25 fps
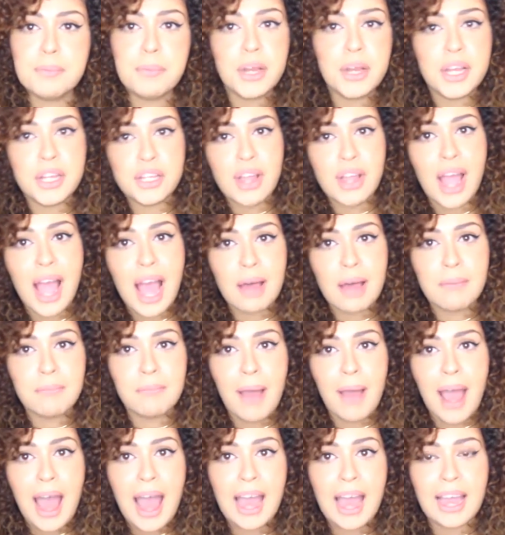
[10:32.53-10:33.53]
put in your
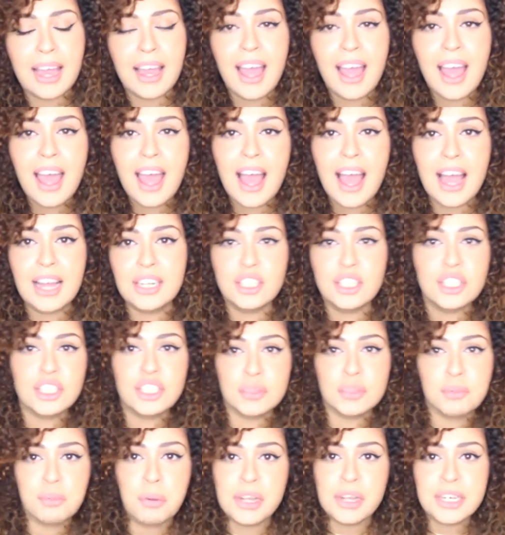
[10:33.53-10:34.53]
handbag and you can
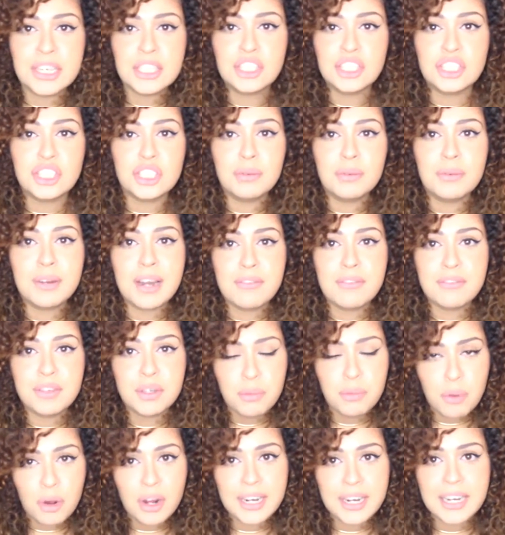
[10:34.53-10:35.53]
just point and shoot whenever
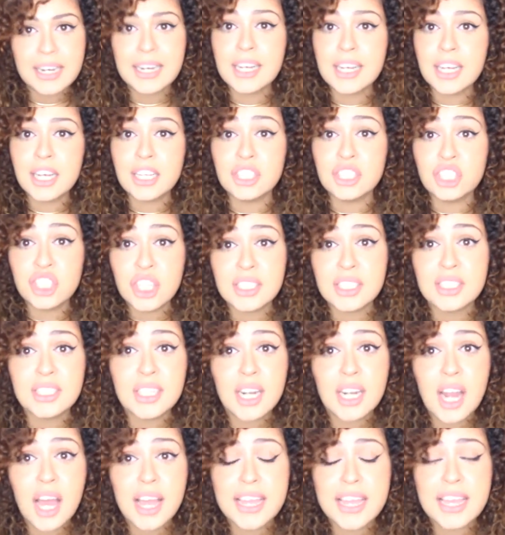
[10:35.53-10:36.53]
you want and adjust
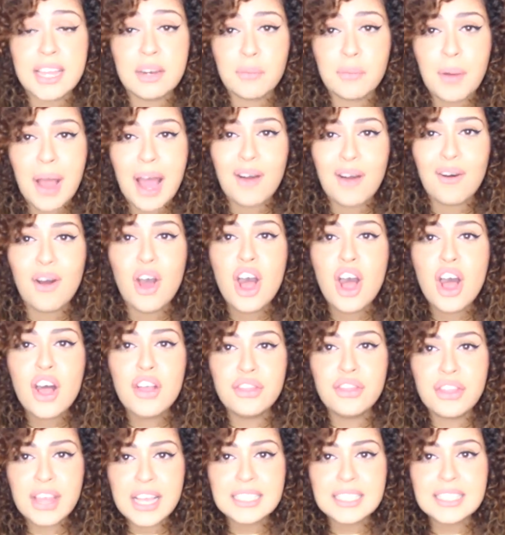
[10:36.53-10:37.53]
the lighting well,
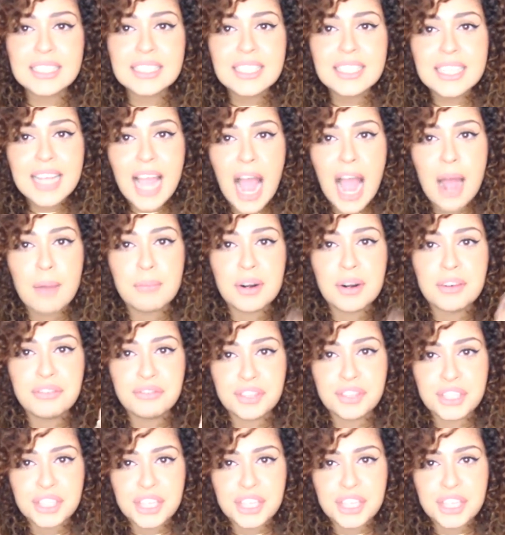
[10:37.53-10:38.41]
this is the camera for